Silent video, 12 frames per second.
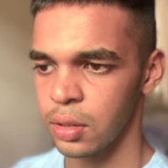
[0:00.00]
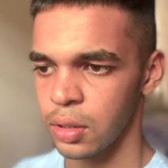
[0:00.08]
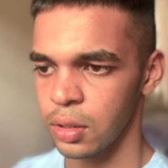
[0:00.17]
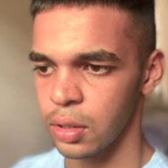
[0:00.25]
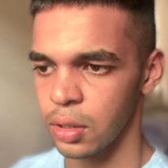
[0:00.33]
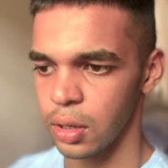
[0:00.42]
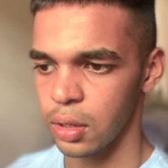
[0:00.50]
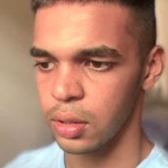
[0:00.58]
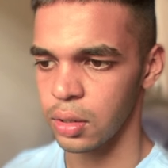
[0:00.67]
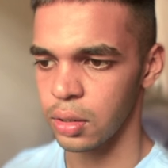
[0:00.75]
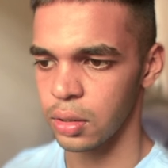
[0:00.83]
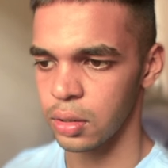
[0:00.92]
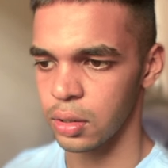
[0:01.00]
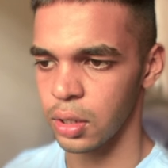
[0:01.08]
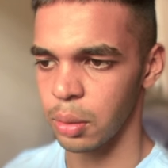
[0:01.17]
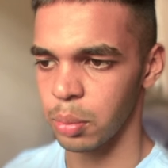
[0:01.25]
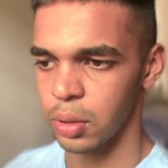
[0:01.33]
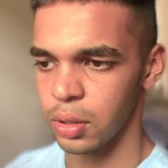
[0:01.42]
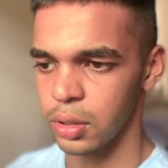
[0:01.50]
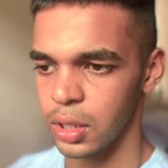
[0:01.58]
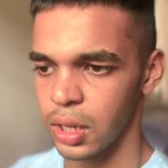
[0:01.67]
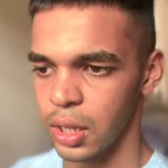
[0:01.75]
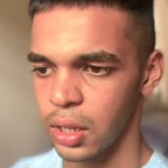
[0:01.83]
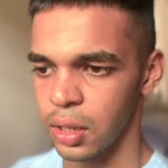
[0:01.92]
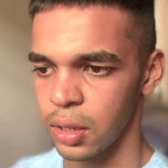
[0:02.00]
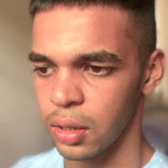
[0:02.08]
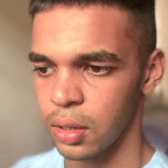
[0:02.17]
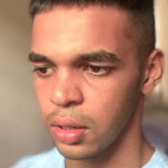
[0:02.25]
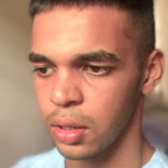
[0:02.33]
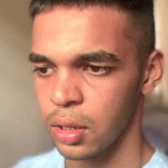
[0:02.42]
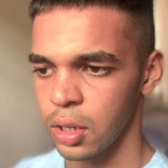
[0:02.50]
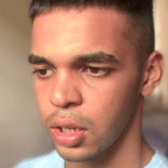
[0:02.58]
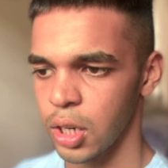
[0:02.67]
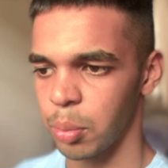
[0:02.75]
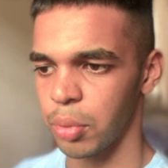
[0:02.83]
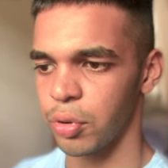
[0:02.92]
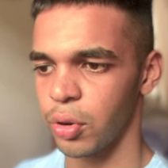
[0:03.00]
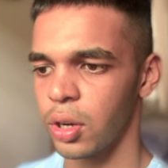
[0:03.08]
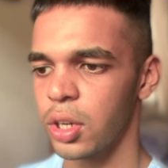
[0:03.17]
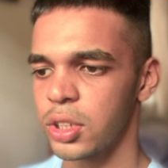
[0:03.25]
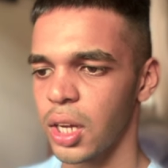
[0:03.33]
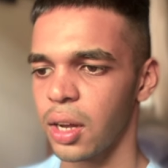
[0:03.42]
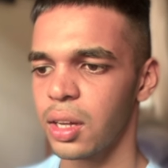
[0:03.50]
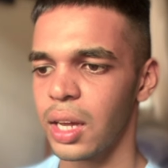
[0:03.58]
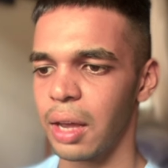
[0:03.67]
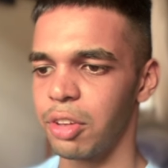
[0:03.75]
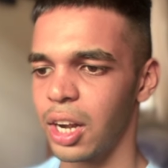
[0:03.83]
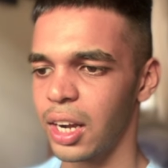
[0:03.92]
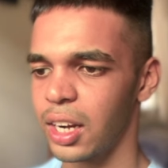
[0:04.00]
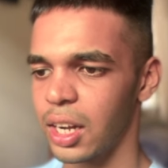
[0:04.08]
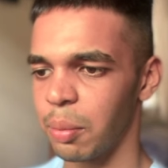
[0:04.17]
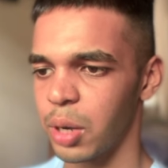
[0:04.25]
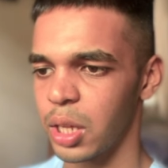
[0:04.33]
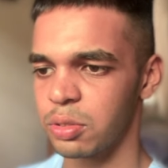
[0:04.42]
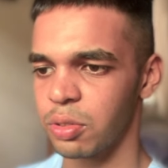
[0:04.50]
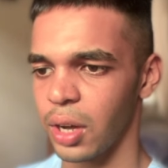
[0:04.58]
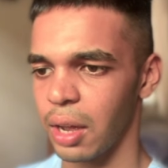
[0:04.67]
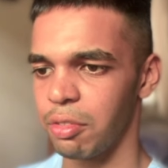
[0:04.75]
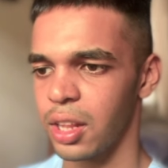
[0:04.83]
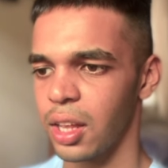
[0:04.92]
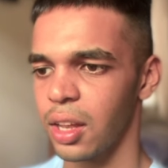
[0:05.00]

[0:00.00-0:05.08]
Yeah, number 3. Number 4. So I've created templates for everything.